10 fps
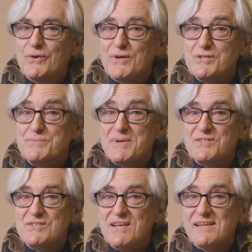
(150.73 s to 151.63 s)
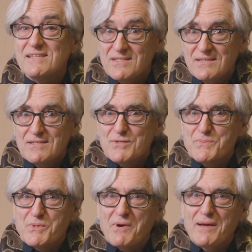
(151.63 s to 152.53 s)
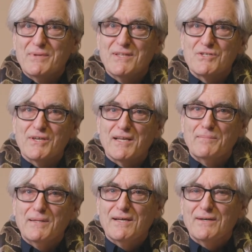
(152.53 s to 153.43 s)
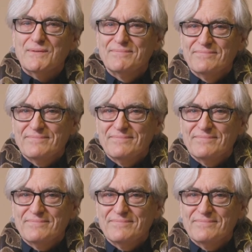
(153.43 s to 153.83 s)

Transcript: curious about science, subscribe to the channel below.